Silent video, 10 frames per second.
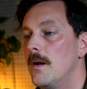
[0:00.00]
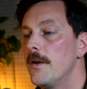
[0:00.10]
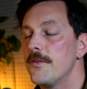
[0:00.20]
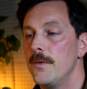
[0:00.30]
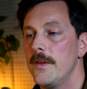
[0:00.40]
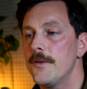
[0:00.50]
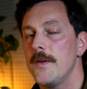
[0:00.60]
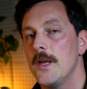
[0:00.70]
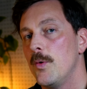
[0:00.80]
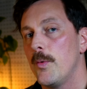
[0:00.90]
So in this
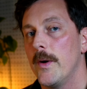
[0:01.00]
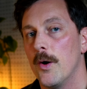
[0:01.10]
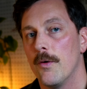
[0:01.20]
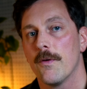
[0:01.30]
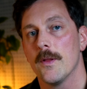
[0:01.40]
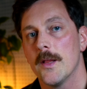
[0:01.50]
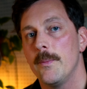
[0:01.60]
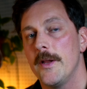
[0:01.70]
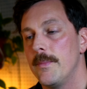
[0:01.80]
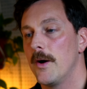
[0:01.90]
video, we went over a little
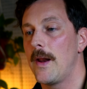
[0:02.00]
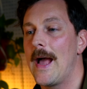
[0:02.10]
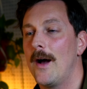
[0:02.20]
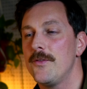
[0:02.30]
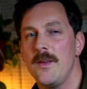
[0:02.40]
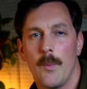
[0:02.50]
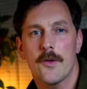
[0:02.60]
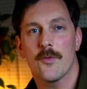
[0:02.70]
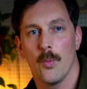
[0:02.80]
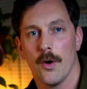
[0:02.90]
bit about how
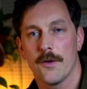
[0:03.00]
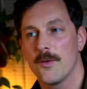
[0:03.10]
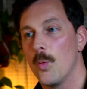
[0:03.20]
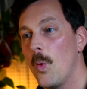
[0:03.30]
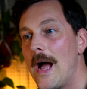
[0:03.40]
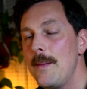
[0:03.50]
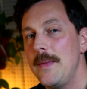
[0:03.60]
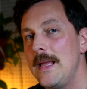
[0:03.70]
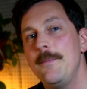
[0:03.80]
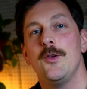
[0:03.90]
Tmux works, why
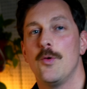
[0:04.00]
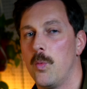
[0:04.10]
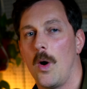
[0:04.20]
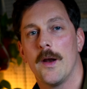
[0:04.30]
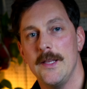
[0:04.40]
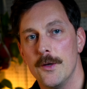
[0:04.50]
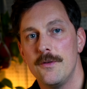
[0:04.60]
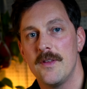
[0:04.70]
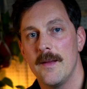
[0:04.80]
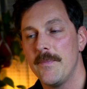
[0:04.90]
maybe you would want to
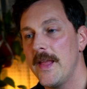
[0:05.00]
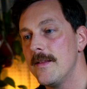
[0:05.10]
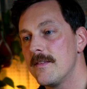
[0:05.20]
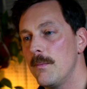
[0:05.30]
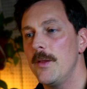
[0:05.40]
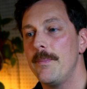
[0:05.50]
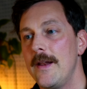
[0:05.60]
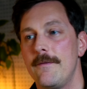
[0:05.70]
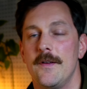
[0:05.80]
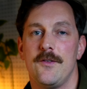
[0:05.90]
use it, and some of the
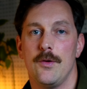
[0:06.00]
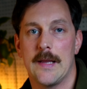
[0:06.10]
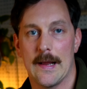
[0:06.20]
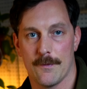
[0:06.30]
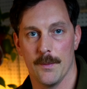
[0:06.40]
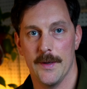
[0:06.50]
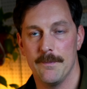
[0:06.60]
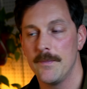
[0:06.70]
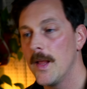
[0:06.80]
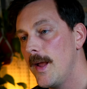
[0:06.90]
benefits you get from it.
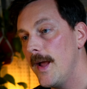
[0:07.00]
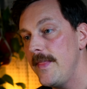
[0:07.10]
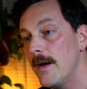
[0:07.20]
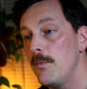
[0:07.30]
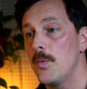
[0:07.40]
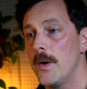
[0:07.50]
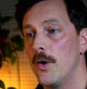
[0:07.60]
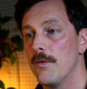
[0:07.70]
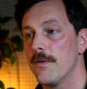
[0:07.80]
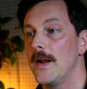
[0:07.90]
And then we went
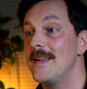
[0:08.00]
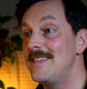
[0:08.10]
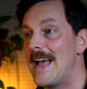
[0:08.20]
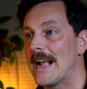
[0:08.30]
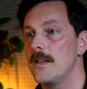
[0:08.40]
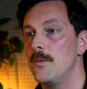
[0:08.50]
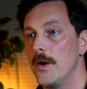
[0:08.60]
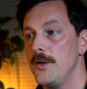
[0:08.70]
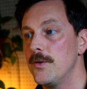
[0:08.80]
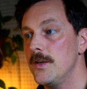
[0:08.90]
over exactly
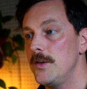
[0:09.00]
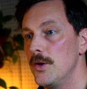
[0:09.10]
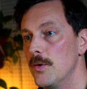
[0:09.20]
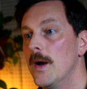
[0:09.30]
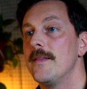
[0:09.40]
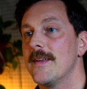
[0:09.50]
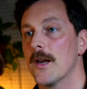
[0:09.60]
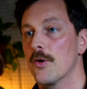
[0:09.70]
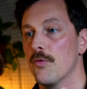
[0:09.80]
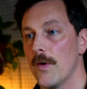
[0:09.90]
what you can do to get
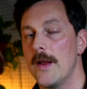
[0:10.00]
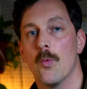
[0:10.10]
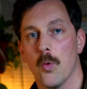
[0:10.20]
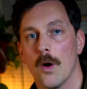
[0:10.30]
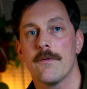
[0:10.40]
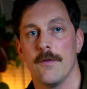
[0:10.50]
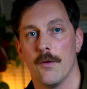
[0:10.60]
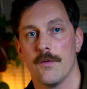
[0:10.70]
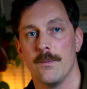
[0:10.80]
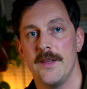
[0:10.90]
a great
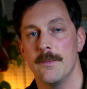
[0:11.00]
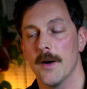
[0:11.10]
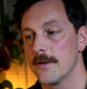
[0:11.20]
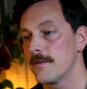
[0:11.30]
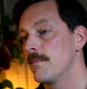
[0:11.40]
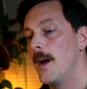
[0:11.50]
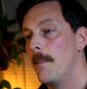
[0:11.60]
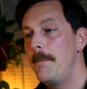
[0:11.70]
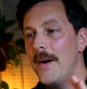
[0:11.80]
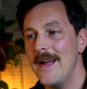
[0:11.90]
workflow from Tmux.
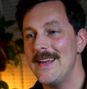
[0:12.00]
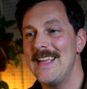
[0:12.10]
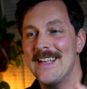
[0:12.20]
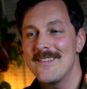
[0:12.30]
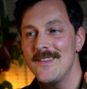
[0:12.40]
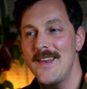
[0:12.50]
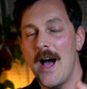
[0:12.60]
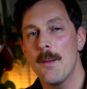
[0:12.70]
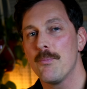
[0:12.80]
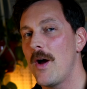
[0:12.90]
But it's
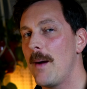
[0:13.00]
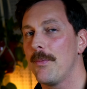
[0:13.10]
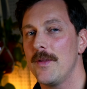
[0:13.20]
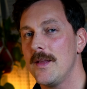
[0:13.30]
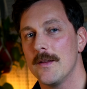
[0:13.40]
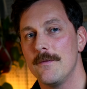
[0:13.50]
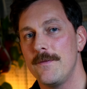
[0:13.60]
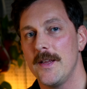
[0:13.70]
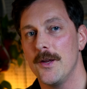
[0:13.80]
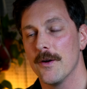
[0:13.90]
not properly
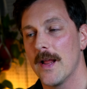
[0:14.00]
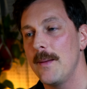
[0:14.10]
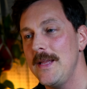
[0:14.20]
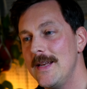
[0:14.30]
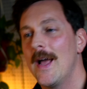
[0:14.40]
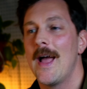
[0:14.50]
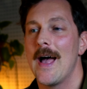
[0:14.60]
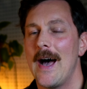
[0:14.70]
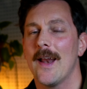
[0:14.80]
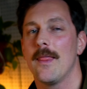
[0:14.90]
configured. I mean,
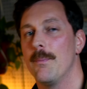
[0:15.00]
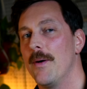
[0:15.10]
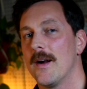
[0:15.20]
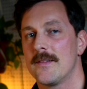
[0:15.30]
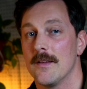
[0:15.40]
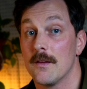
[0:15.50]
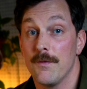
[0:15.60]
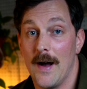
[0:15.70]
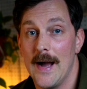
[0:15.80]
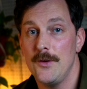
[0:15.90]
out of the box, it's
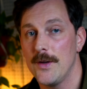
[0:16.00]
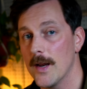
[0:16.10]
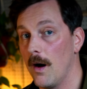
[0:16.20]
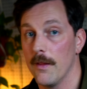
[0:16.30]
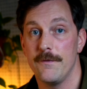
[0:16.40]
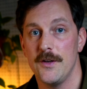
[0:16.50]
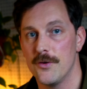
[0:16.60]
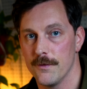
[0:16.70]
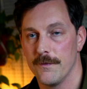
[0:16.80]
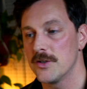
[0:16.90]
fine. You get all the
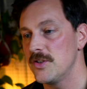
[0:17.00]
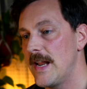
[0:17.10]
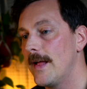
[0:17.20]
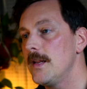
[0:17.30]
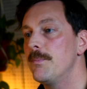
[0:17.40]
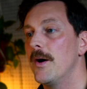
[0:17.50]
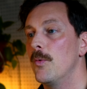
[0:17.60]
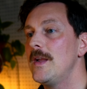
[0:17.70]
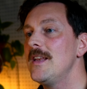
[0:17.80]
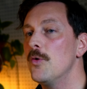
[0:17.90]
features and functionality, but
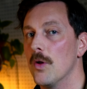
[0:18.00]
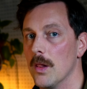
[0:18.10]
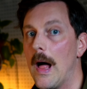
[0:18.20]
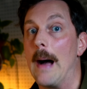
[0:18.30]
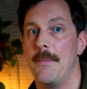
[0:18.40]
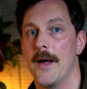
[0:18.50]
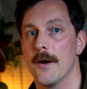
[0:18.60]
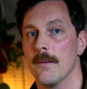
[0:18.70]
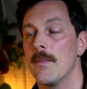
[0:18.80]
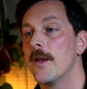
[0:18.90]
we can do a lot
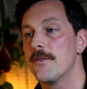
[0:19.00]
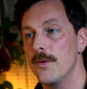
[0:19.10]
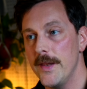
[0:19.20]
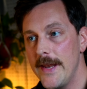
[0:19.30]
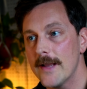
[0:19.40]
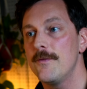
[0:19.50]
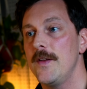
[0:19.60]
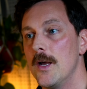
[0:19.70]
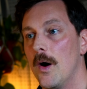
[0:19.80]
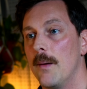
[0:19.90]
better. So in the next
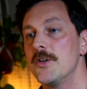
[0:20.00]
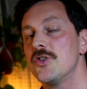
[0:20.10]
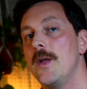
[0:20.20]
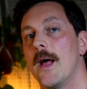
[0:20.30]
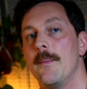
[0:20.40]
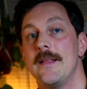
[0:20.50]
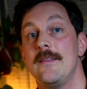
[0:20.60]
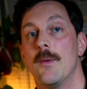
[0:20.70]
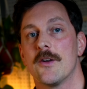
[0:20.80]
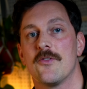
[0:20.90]
video, I'm gonna show you how to make
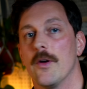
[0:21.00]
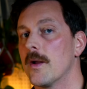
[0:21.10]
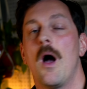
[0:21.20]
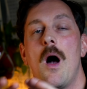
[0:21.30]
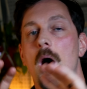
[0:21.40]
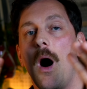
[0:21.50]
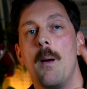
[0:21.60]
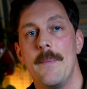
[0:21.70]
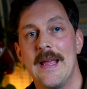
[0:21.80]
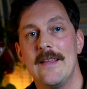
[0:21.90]
TMUX look
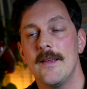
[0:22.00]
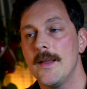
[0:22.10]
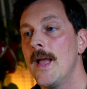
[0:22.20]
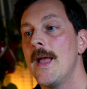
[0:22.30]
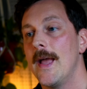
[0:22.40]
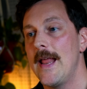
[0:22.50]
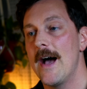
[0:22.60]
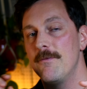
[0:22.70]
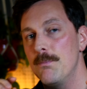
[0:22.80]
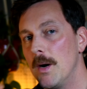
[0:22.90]
amazing and
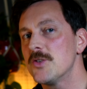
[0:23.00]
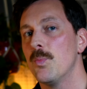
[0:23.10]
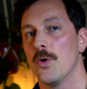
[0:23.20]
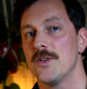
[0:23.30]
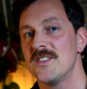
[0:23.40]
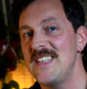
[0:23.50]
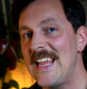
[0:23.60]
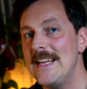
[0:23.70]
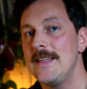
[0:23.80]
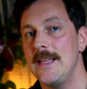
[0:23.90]
have much more
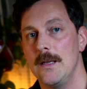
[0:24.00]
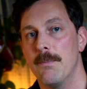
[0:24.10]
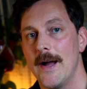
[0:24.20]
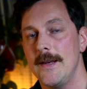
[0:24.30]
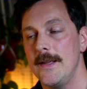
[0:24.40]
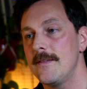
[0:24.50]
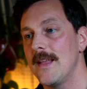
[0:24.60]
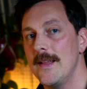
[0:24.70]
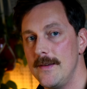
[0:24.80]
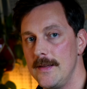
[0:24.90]
sane key bindings
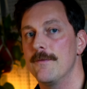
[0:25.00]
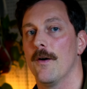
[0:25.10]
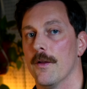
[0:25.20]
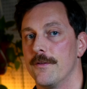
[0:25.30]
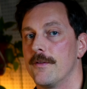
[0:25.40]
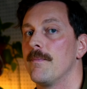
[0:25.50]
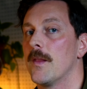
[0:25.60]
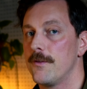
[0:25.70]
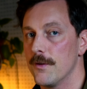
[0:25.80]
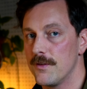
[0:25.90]
and defaults.
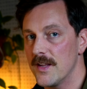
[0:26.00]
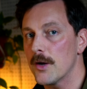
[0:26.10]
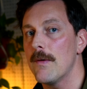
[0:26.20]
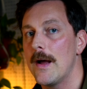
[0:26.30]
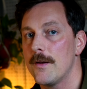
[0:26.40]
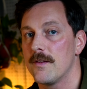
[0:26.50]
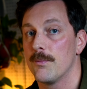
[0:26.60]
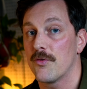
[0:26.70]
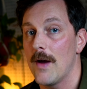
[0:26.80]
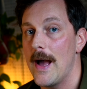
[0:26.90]
So stick around and
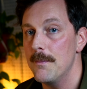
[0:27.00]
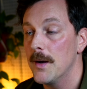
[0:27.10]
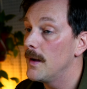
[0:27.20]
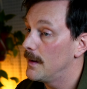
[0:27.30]
subscribe.